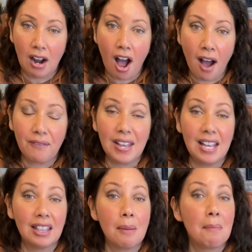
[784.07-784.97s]
off
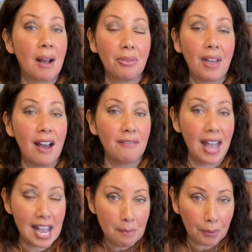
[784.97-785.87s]
in the month of
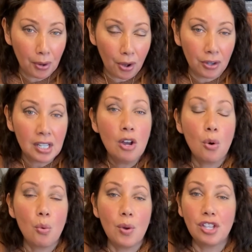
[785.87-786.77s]
April.
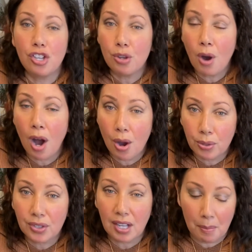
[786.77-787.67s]
When you
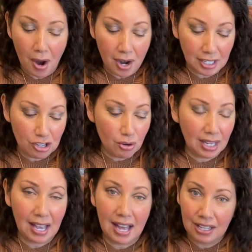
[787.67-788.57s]
host a party, you
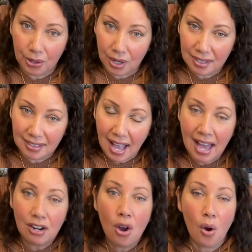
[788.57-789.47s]
can get either a
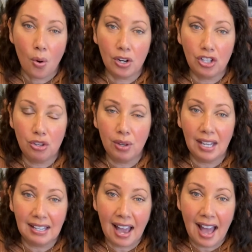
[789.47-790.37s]
set or you
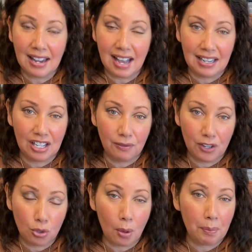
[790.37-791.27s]
can get an
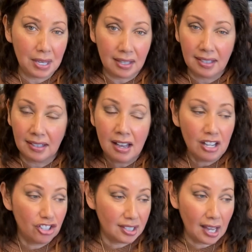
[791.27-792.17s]
individual piece,
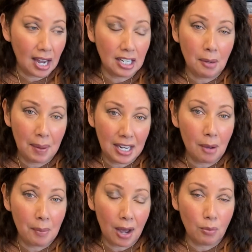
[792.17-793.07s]
just kind of
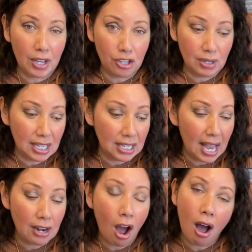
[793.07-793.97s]
depending upon what you need.
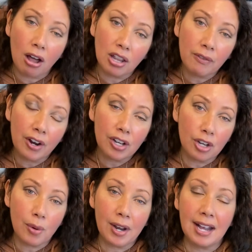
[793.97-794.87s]
And all of our
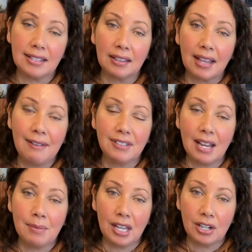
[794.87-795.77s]
cookware has a
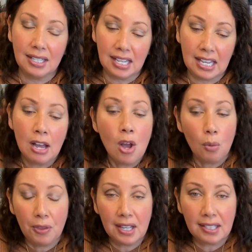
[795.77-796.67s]
lifetime guarantee,
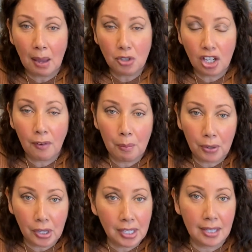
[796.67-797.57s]
with the exception of our
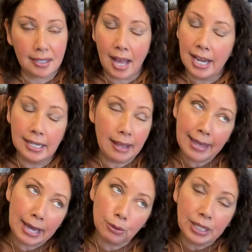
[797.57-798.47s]
Brilliance line.
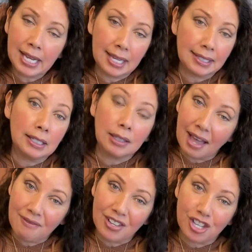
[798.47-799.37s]
That only has an
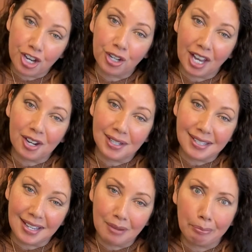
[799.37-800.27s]
11-year
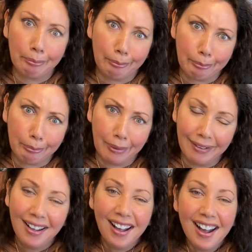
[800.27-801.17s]
guarantee.
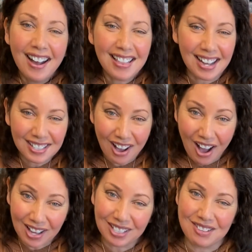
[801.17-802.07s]
That's
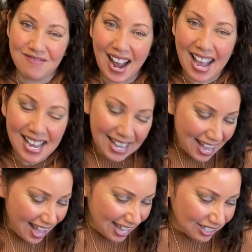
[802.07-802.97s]
awesome, right?
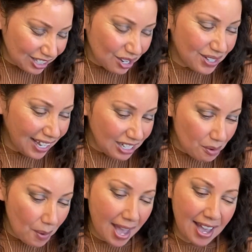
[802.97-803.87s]
And so
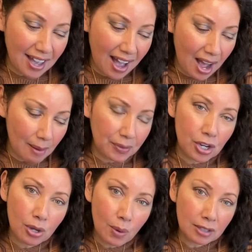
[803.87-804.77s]
anyway,
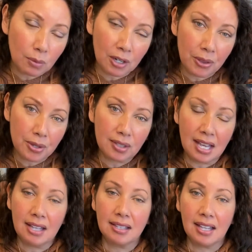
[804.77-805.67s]
cookware, it's one of those
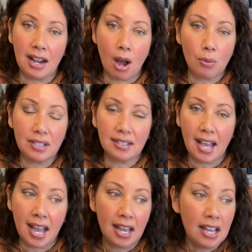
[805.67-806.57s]
things that I always
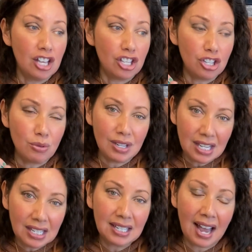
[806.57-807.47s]
say, you
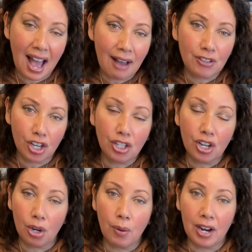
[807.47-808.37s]
need to have good
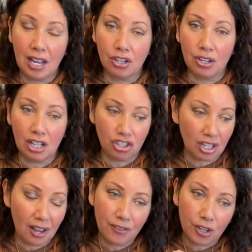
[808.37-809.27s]
cookware in your
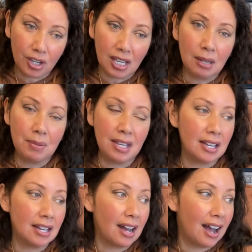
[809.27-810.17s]
kitchen if you're gonna
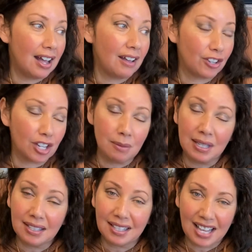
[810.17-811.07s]

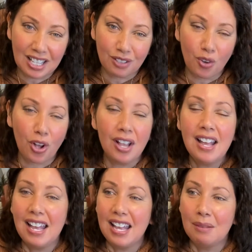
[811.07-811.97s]
be successful
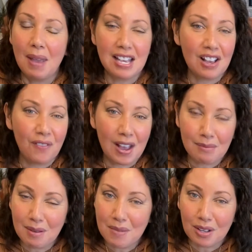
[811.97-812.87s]
in making
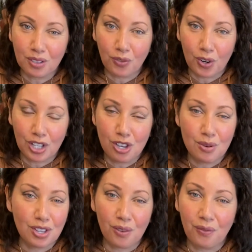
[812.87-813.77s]
family meals for
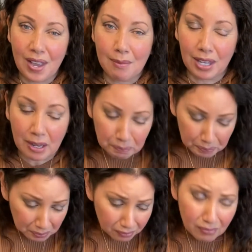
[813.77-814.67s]
you and your family,
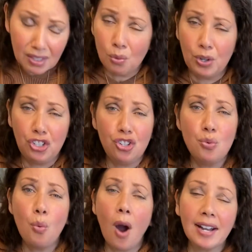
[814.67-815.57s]
which you
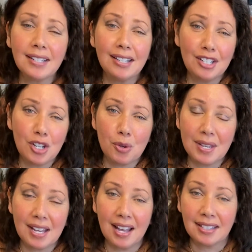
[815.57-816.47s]
want to do,
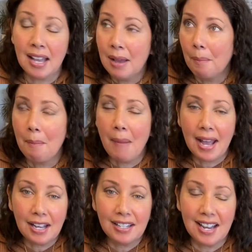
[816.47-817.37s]
because
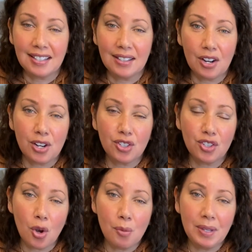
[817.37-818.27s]
my goodness, there are
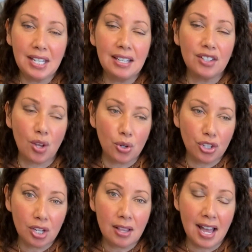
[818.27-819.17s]
so many
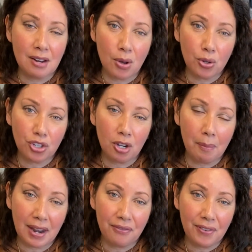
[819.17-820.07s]
social and emotional
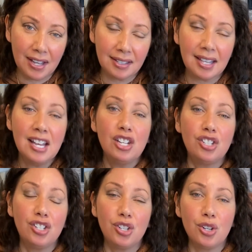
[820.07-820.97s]
benefits
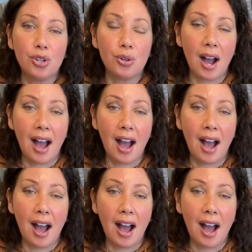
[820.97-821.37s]
to